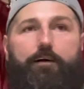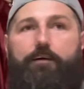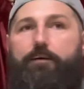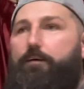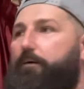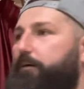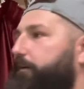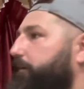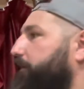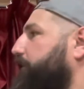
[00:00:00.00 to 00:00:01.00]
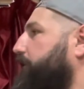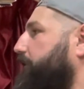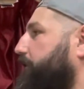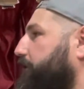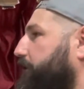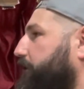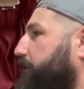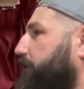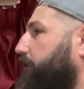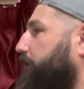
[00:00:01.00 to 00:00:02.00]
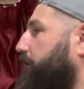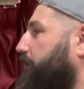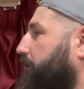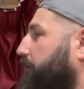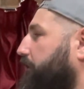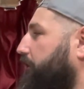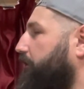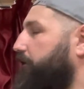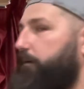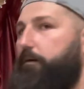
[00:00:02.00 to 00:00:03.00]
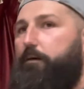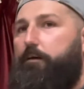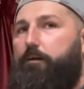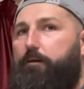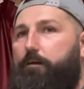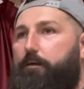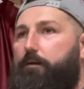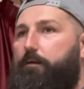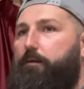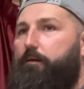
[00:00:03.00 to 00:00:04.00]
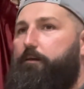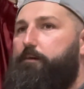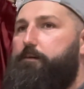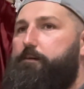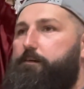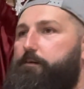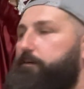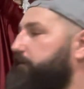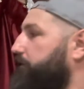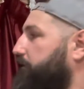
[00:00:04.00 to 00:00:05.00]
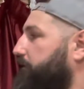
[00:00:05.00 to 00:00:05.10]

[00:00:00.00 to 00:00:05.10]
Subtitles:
(silent)